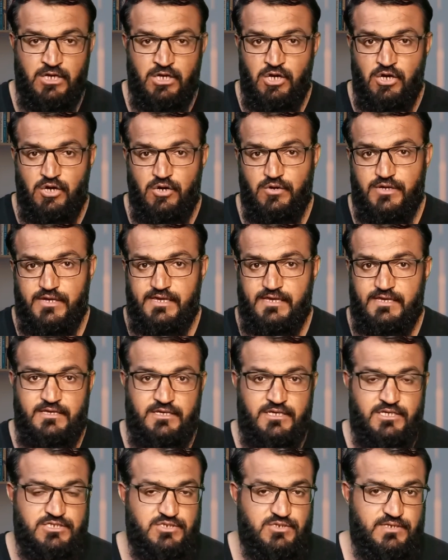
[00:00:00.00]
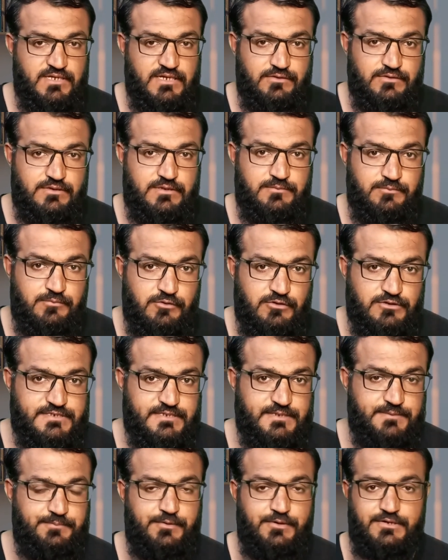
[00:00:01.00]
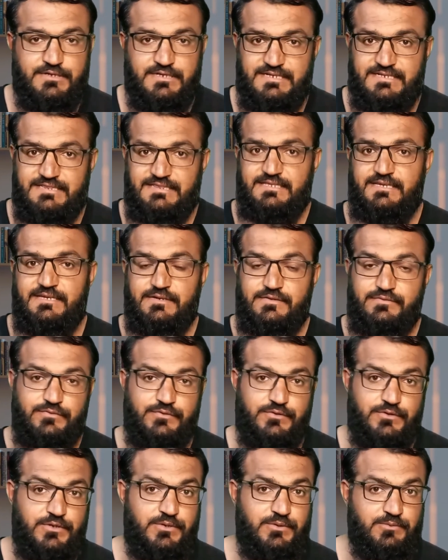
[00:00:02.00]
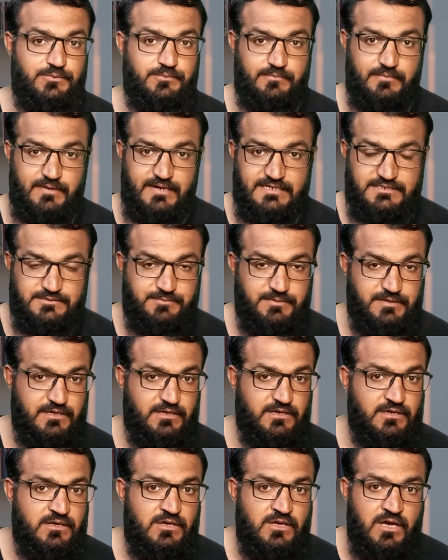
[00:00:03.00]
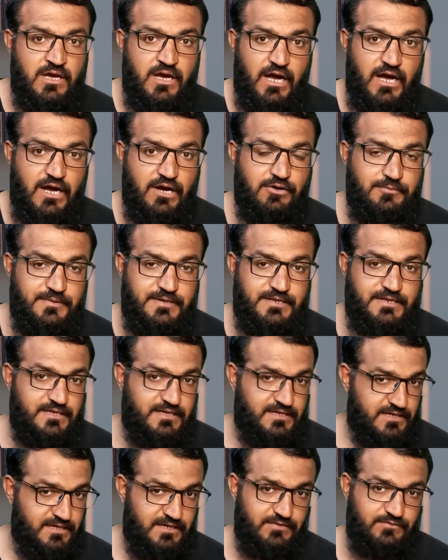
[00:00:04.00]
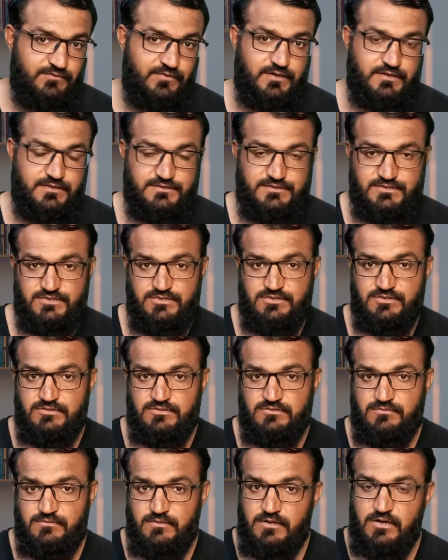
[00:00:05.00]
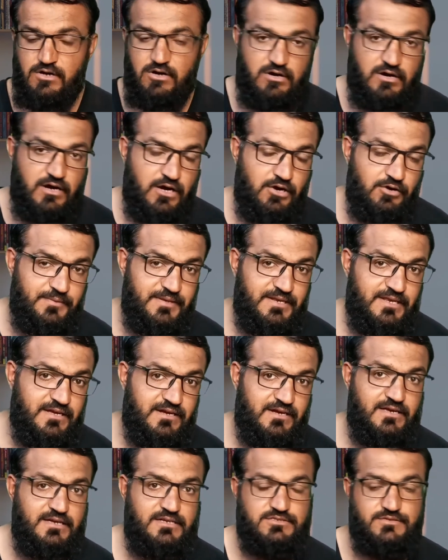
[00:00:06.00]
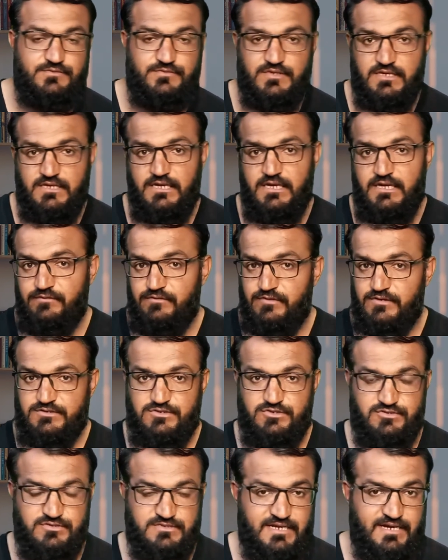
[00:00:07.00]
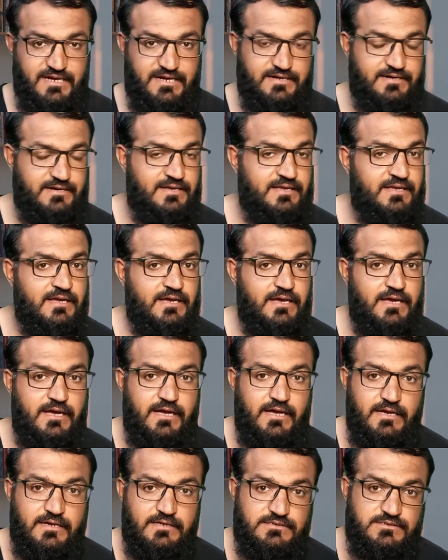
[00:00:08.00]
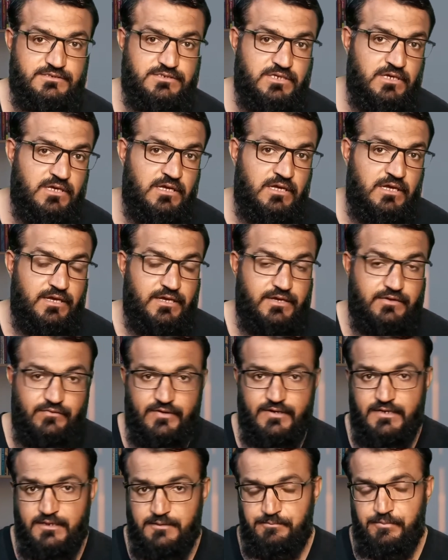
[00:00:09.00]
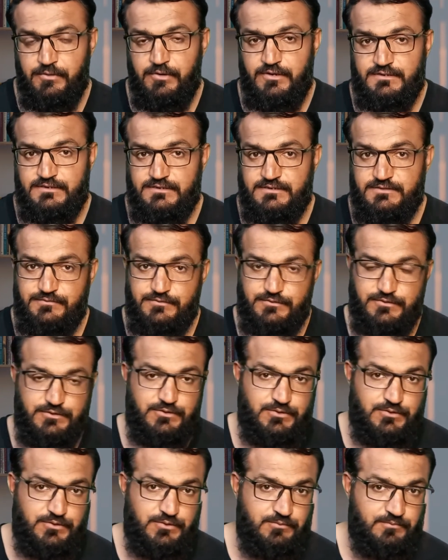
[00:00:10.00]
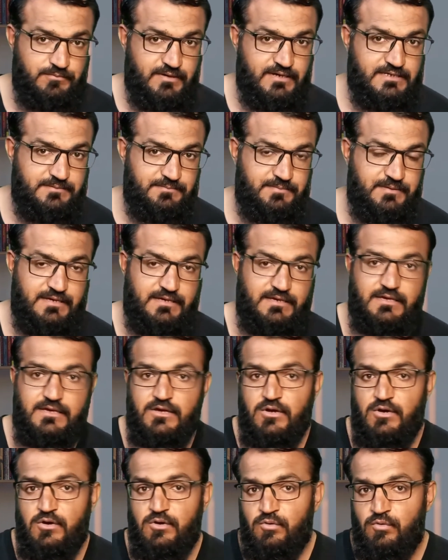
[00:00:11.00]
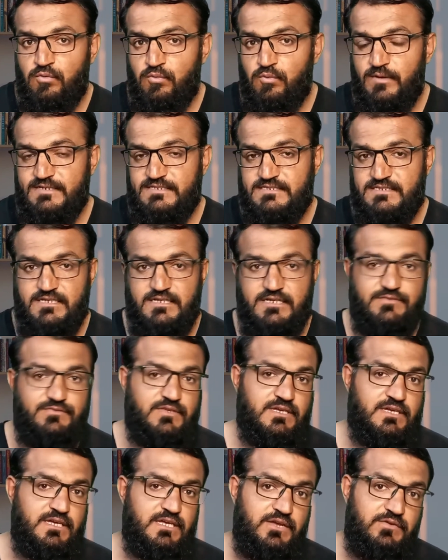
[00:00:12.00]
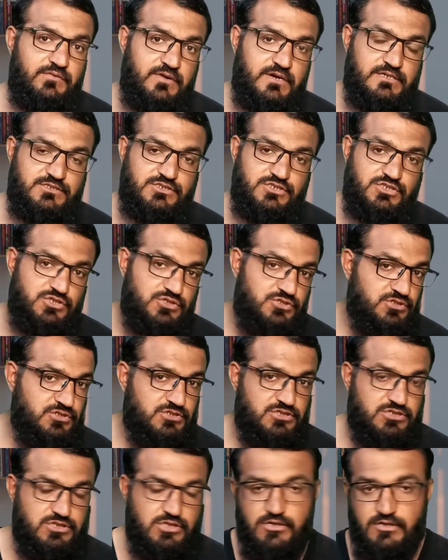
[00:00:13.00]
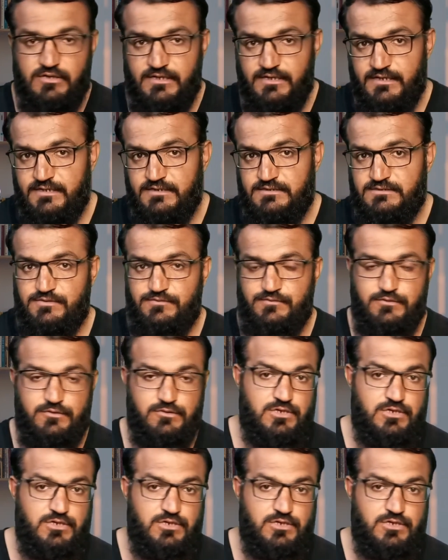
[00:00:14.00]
Okay, so now the most important thing for you might be how many keywords or how many kinds of the keywords are there. And even important for you might be what kind of the keywords should you target for